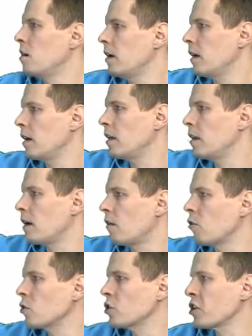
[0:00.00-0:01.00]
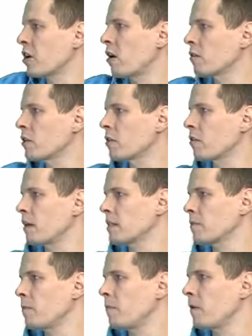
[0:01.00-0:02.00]
in the original article
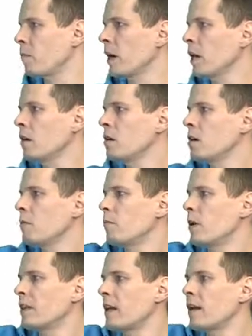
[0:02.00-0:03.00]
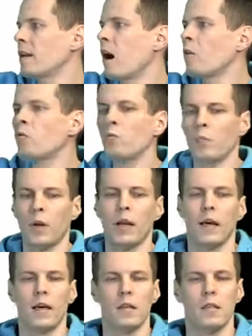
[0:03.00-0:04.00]
as well, but they
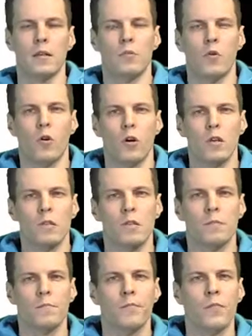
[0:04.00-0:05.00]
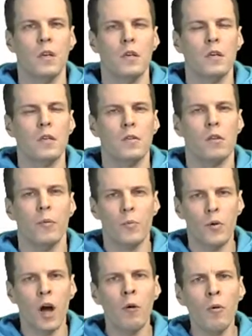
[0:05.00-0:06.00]
downplay its importance. So the
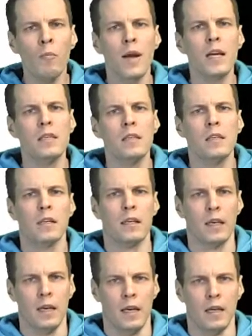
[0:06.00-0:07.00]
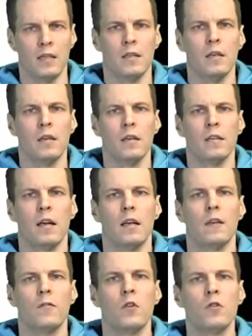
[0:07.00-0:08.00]
problem basically is that
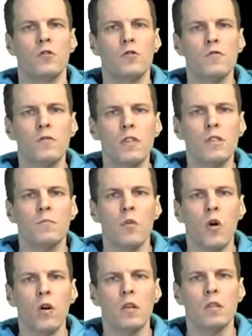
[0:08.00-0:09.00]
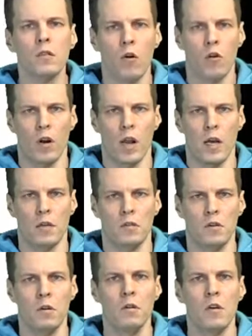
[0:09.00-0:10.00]
if you choose the smallest
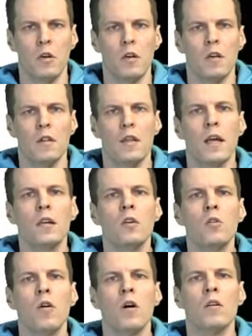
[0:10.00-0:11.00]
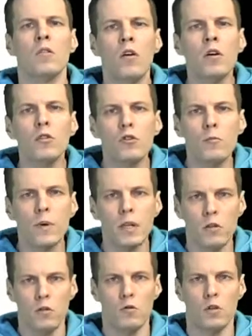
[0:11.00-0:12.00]
correlation, then you are going to be
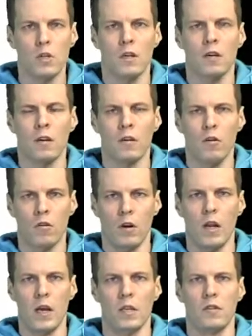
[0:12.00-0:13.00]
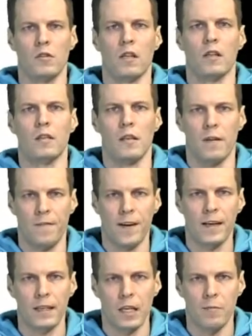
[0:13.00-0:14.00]
choosing a correlation that is
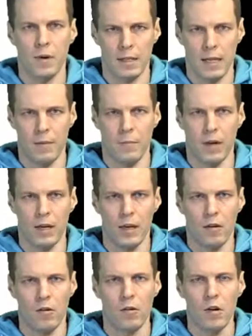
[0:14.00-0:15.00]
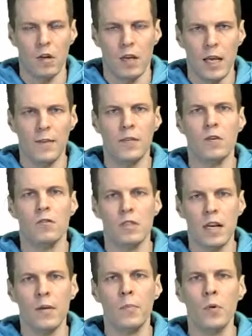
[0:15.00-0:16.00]
affected by sampling error. If your
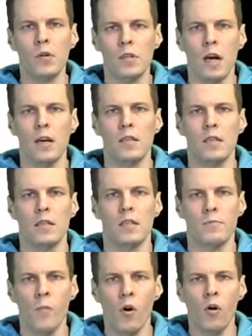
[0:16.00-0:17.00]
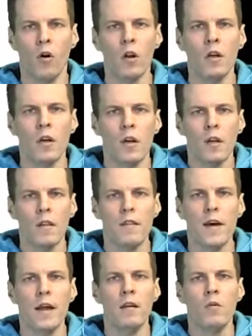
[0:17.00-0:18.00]
sample size is small,
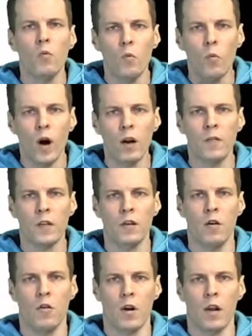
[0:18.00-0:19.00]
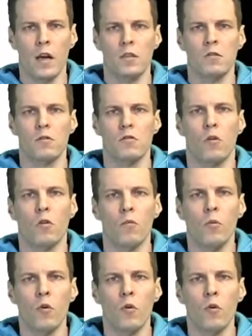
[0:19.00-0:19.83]
then one of the correlations or more,